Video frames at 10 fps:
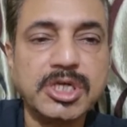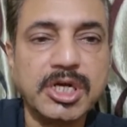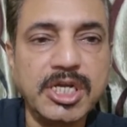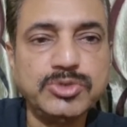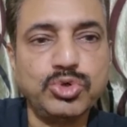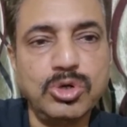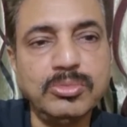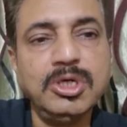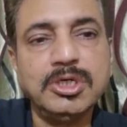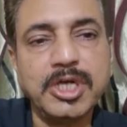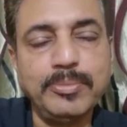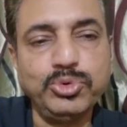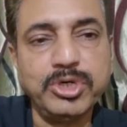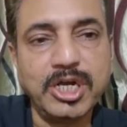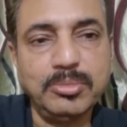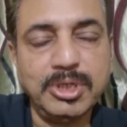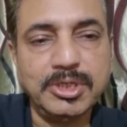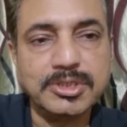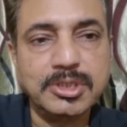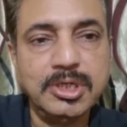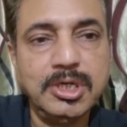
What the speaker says: arise from type 2 diabetes.